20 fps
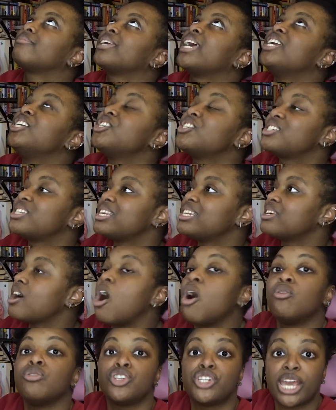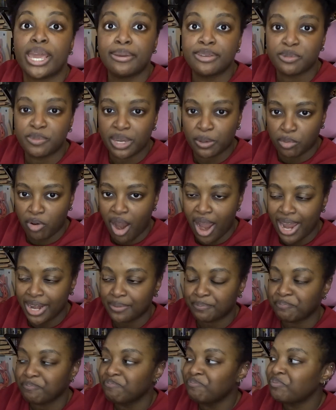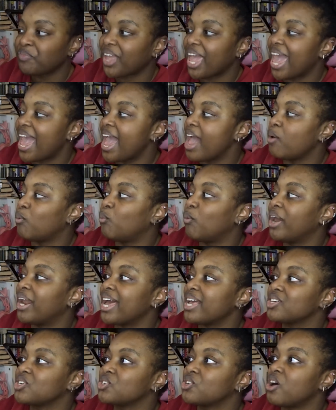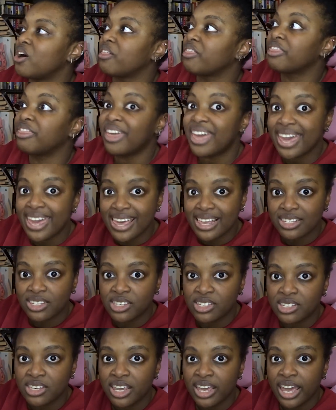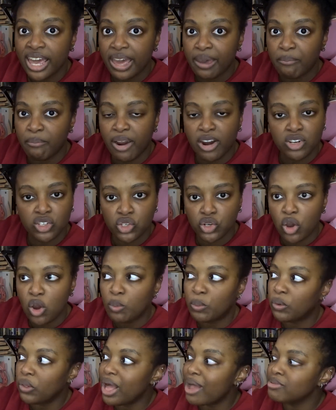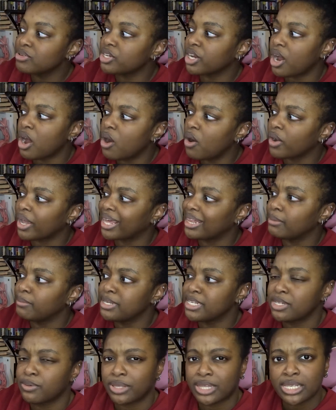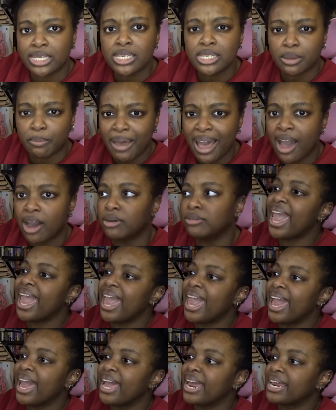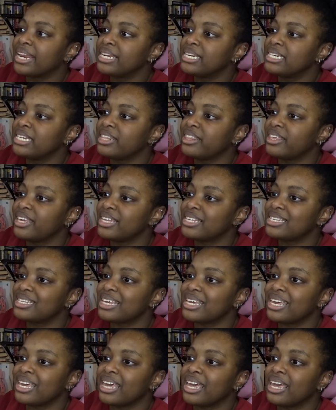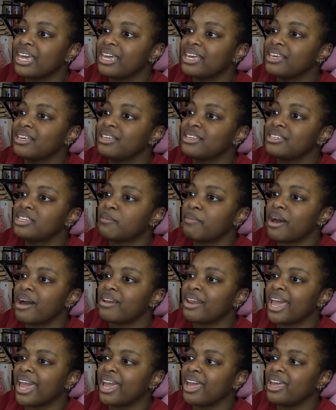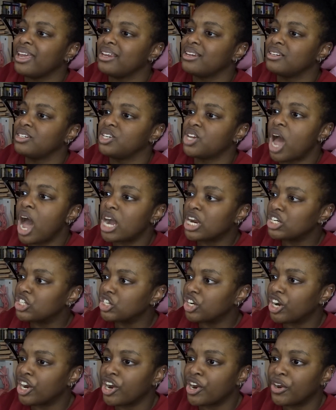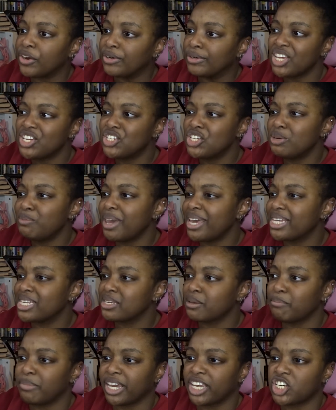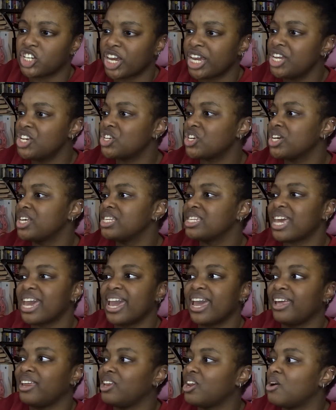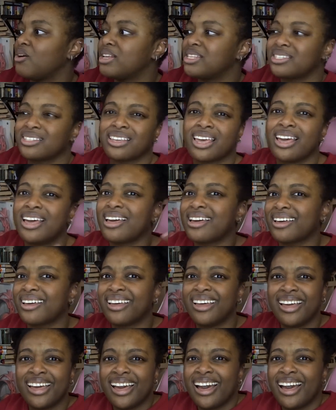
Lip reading: James McBride. And when I saw this in Barnes & Noble, I was like, oh, okay, let me see what this is about. And this is about a doctor. She makes some big changes, and, you know, it's a